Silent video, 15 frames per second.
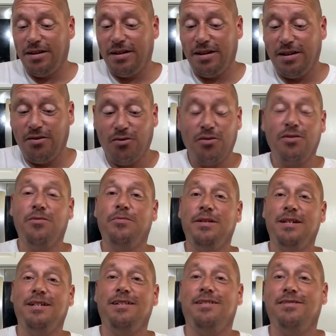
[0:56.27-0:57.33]
in order to
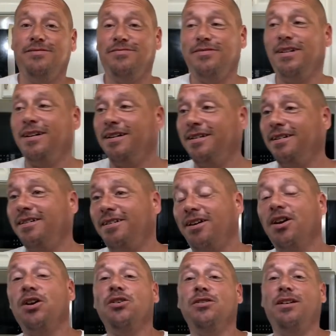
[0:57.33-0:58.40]
be a
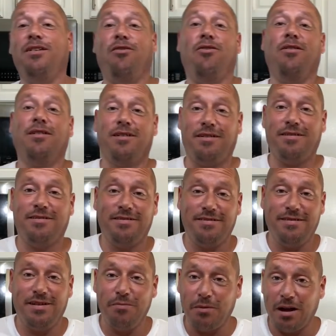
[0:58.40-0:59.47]
good cook,
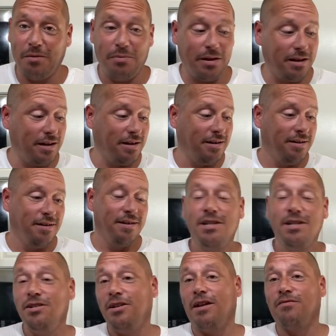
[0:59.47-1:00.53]
in my opinion,
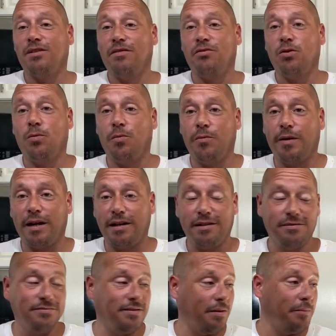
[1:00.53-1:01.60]
you have to have an open mind.
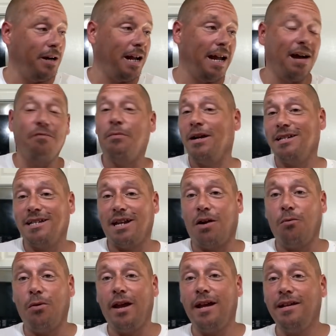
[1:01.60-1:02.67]
I mean, I have my
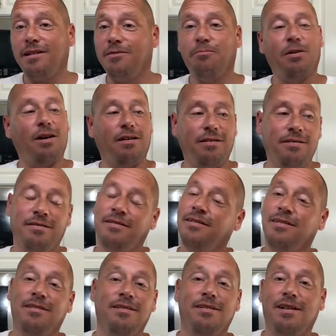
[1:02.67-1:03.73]
set ways, but
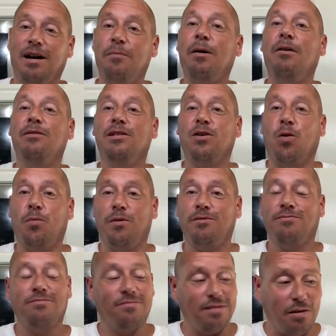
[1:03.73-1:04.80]
I'm always open.
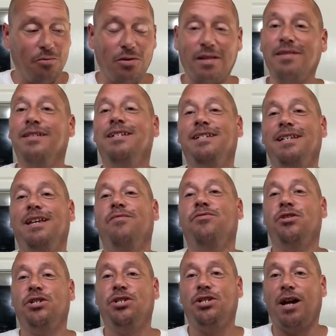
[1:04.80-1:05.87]
I will at least give it
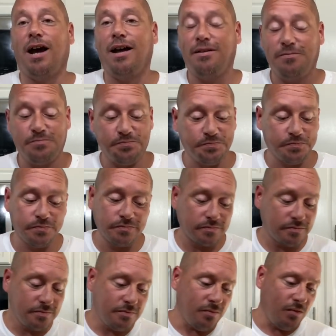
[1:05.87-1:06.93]
a shot.
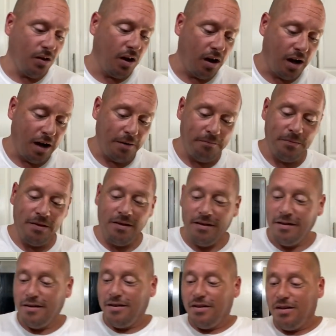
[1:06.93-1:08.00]
Um,
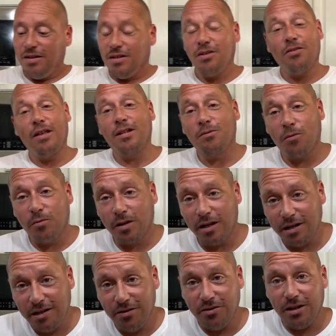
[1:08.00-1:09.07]
so that's what we're gonna
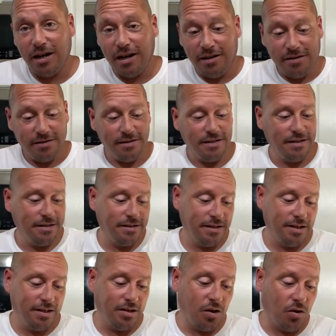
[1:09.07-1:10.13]
do today.
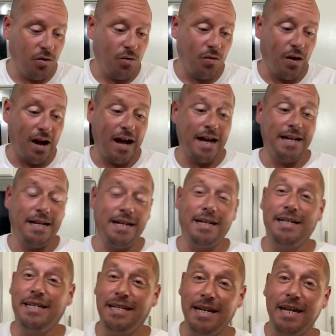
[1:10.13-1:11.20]
So I
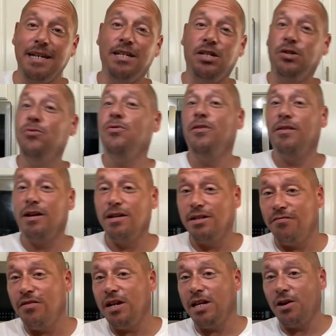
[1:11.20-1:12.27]
did do the, a
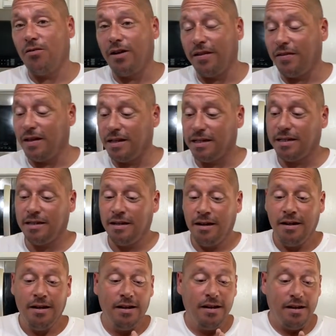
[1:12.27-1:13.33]
video on this,
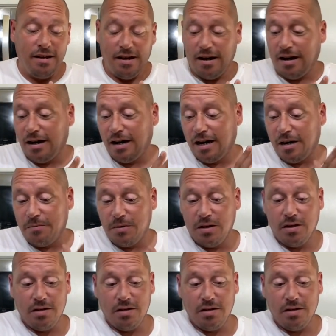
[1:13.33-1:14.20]
um,